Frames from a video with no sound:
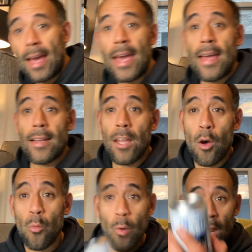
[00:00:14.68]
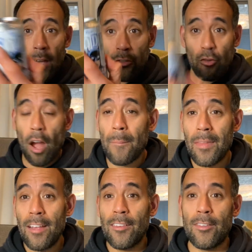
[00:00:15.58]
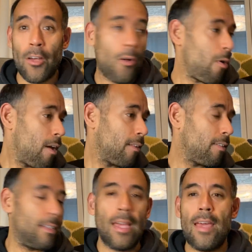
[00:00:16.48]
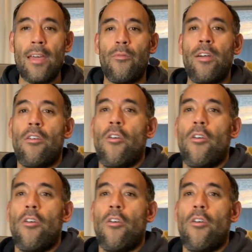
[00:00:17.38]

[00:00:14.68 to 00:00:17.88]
And one extra. So today we are